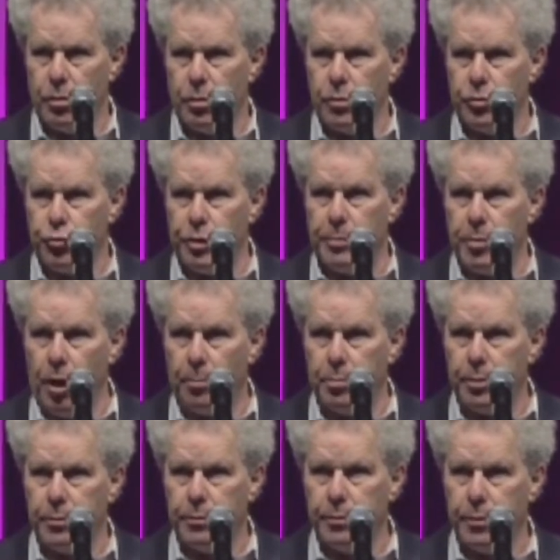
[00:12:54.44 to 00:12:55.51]
dreamed up.
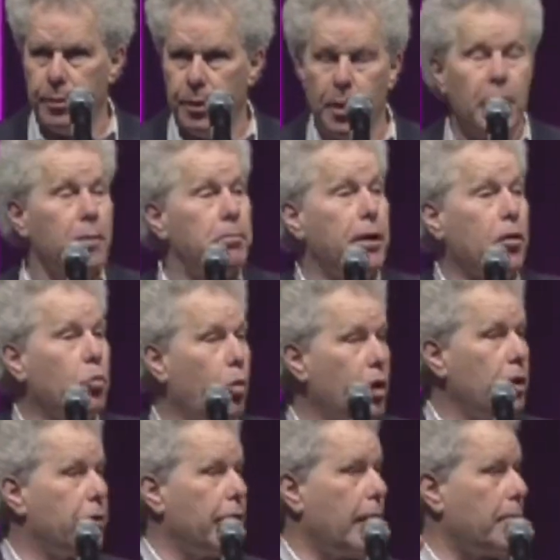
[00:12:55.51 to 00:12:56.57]
Pick one
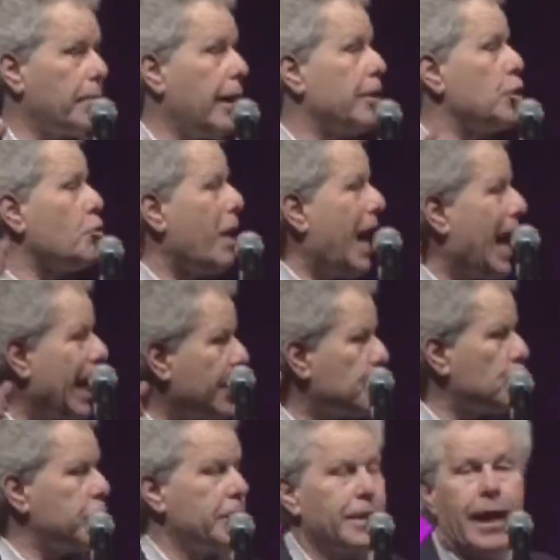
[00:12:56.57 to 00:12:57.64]
of them that you
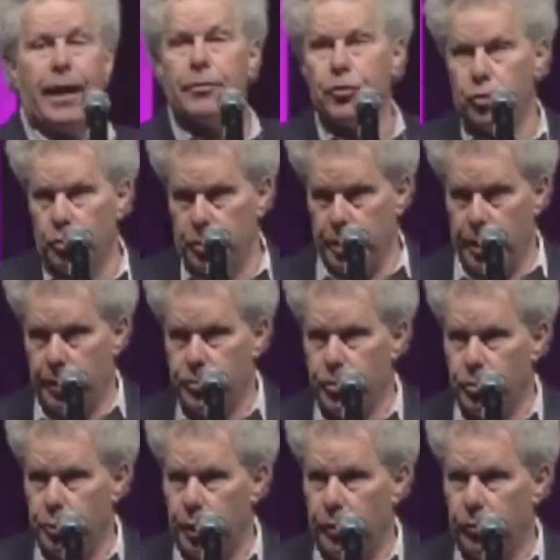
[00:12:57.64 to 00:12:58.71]
actually can do in the next 2
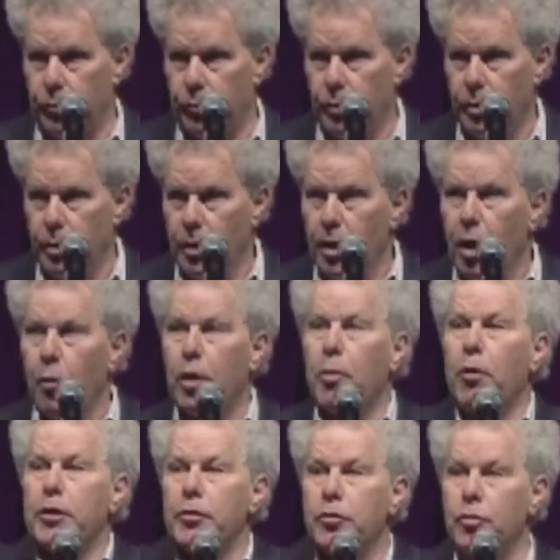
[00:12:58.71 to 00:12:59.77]
weeks. What I
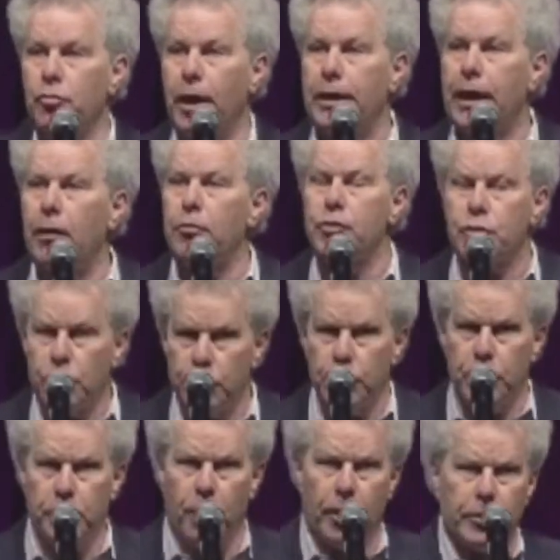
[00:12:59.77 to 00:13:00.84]
want you to do right now is turn to
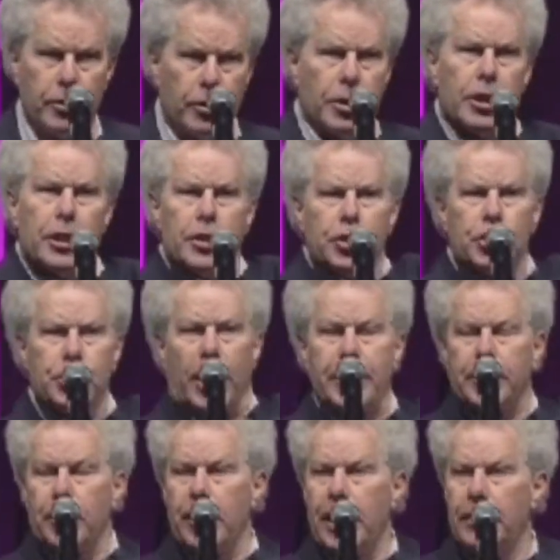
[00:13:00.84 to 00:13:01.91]
your partner, shake
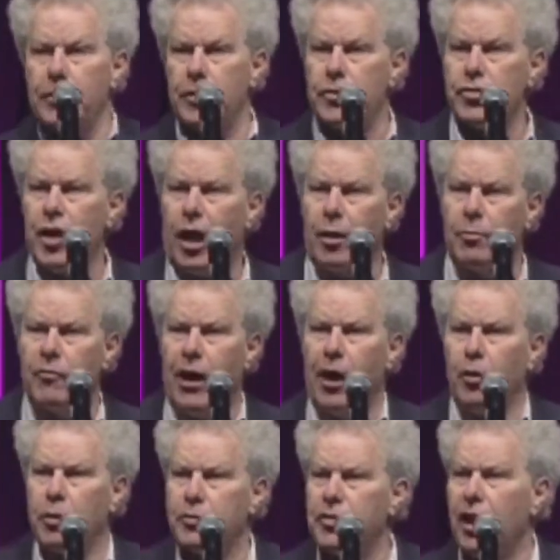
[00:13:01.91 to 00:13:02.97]
their hand in a solemn vow,
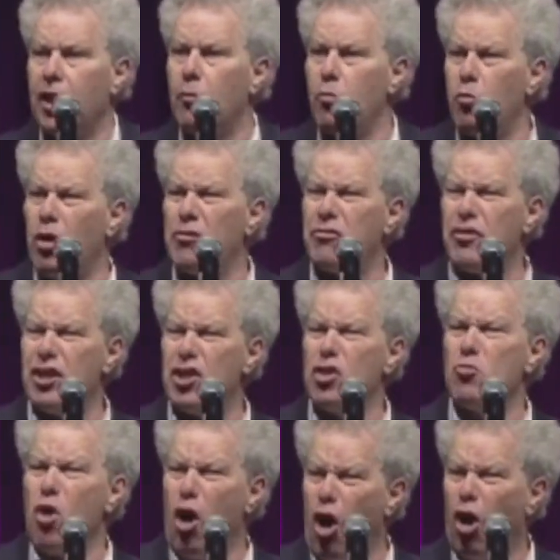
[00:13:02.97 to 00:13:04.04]
and tell them one thing
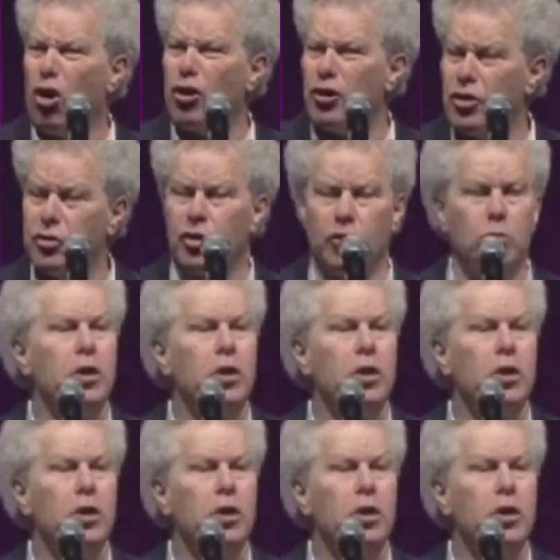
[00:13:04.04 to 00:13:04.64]
you are going to do